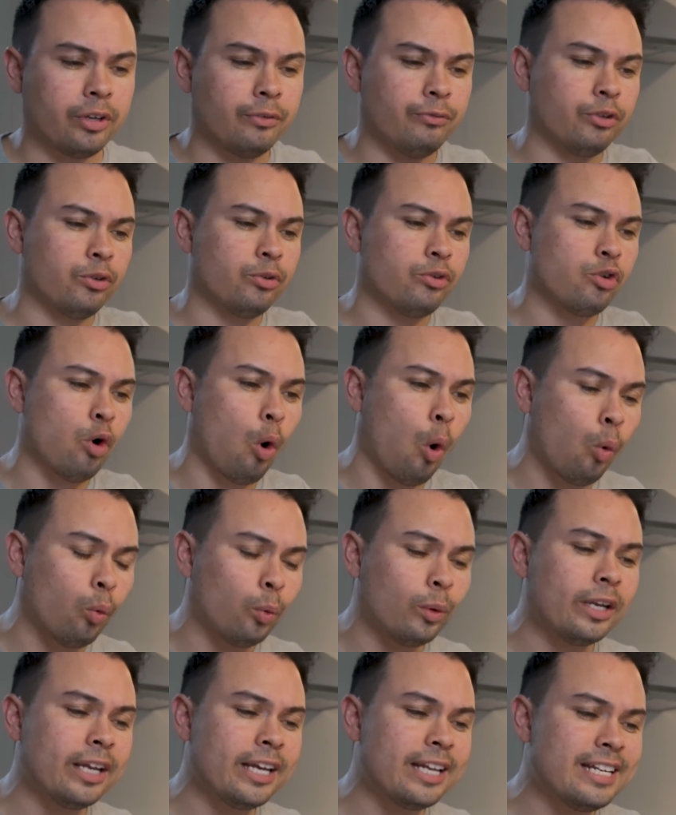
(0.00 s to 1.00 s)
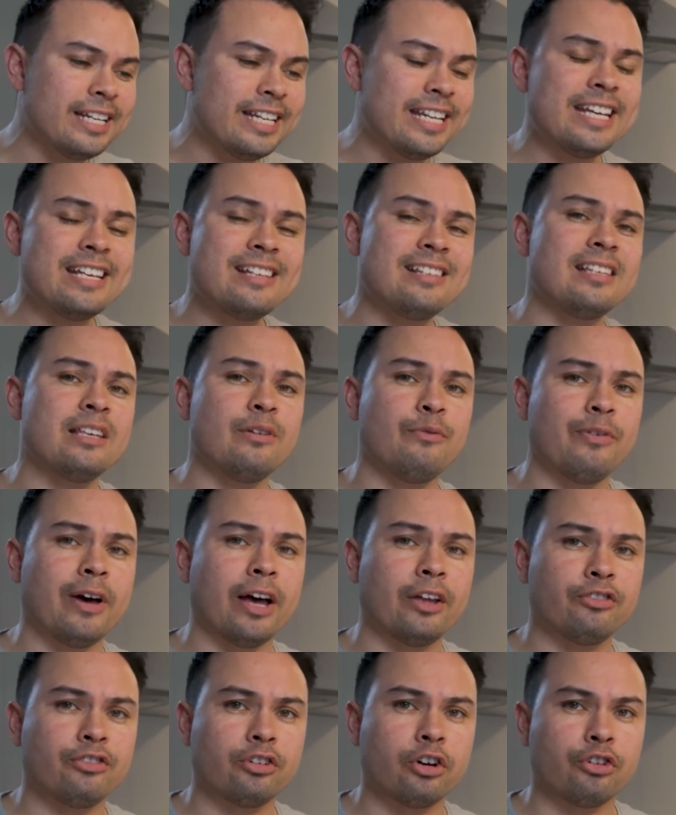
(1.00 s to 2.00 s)
if you only DC
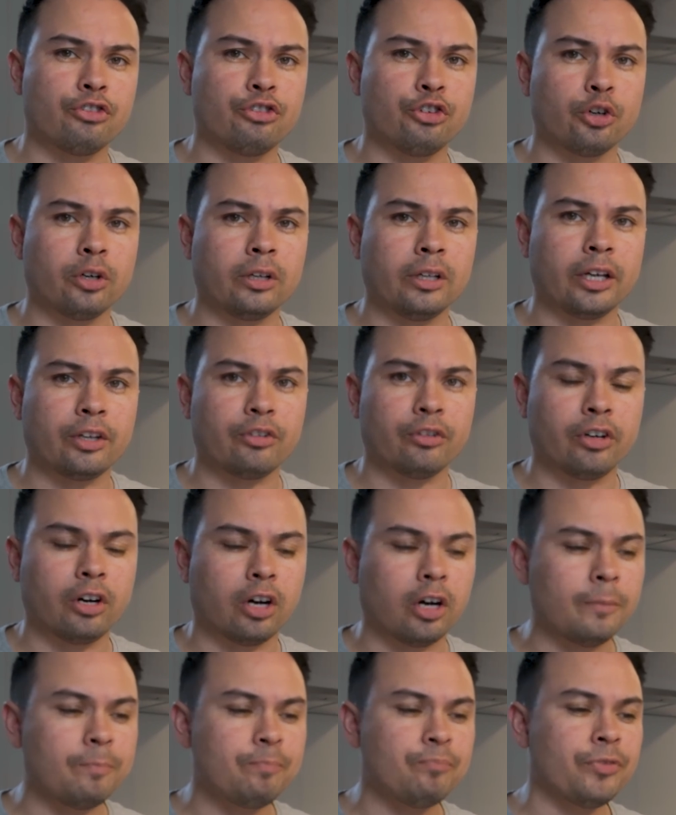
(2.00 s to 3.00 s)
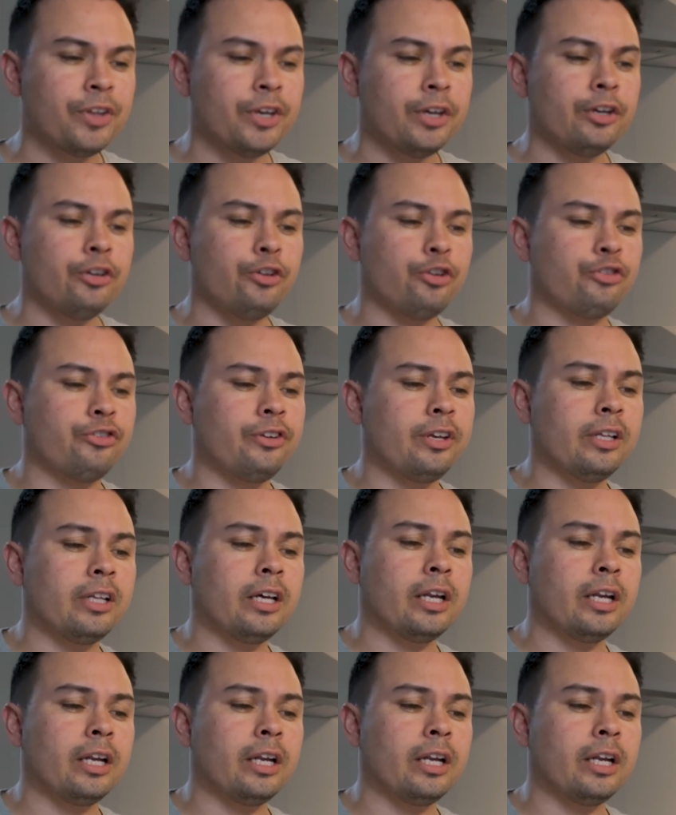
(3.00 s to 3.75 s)
fast charge your electric car, you're still